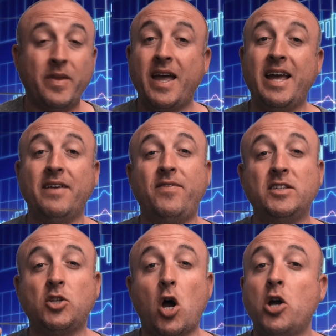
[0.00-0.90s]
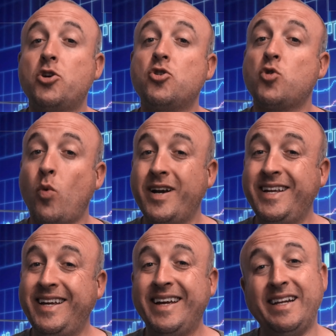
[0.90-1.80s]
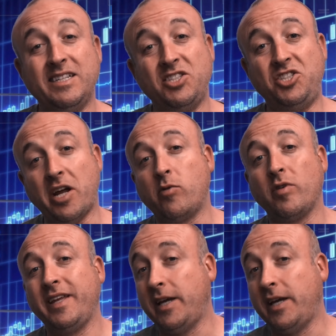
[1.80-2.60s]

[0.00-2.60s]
and if it's under 20, it is generally